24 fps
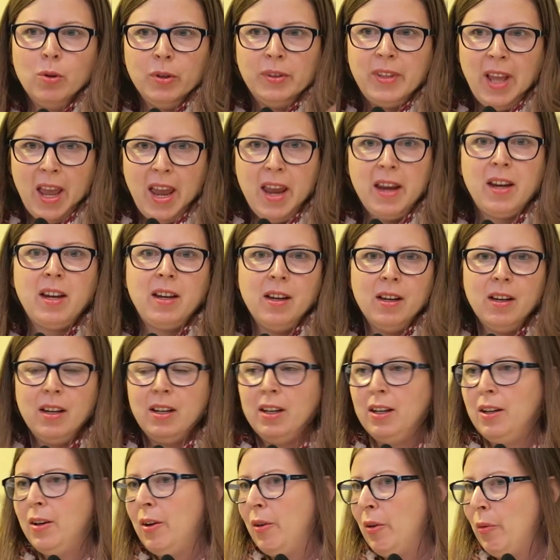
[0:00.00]
take,
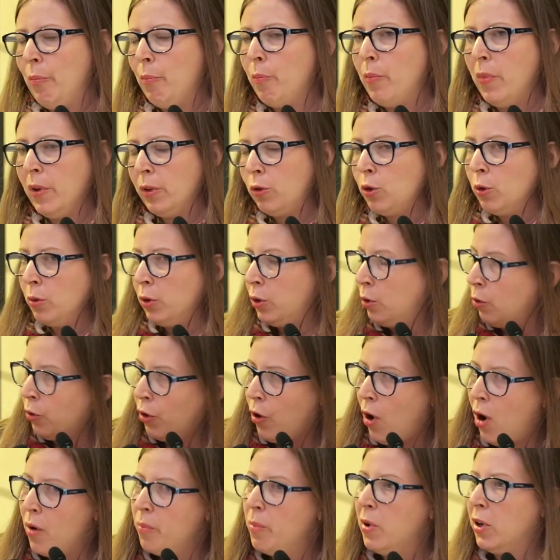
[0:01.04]
to
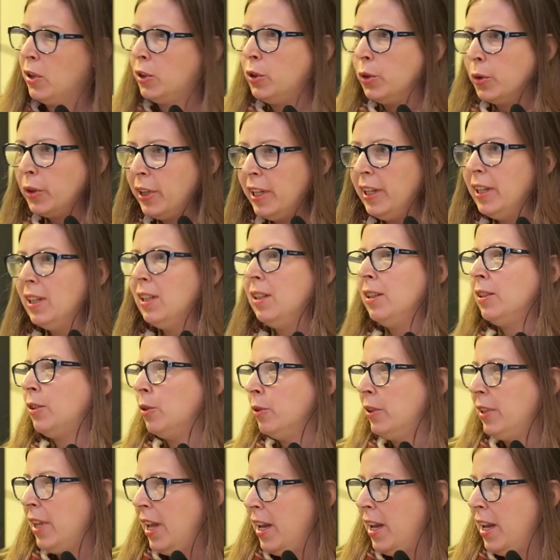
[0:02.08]
rob or to kill, to